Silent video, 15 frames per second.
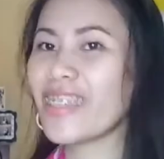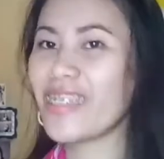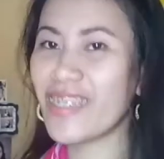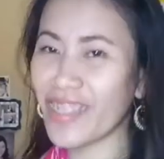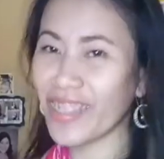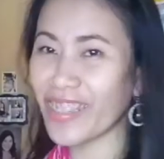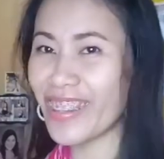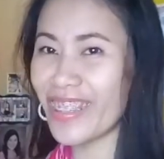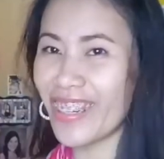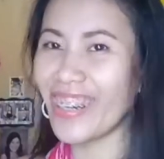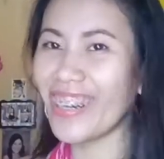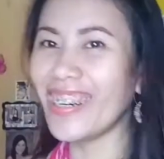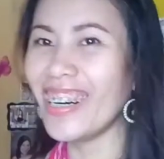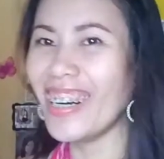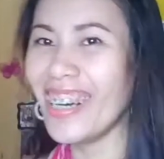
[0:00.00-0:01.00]
Gusto ko
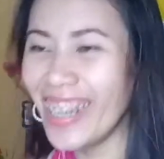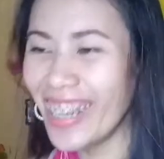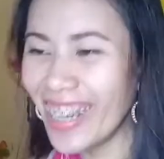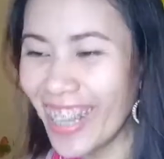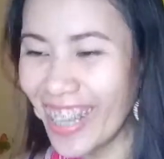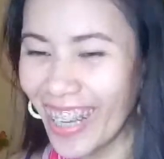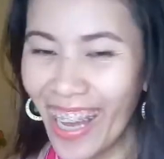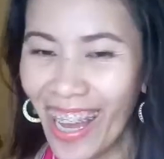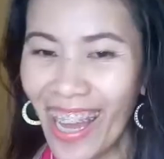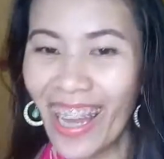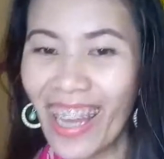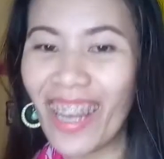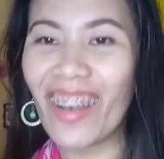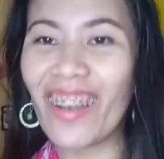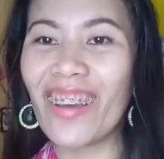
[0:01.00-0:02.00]
to?
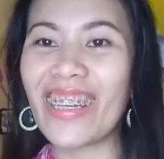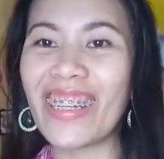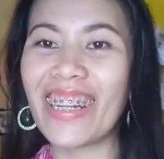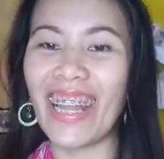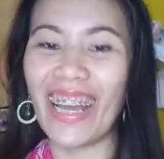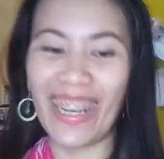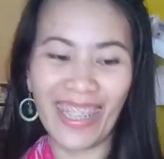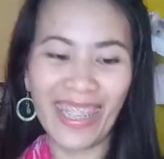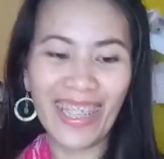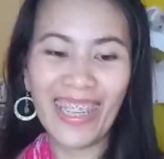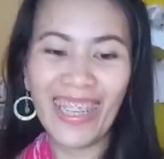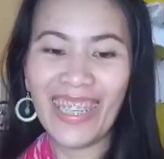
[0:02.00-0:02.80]
Lloyd lang.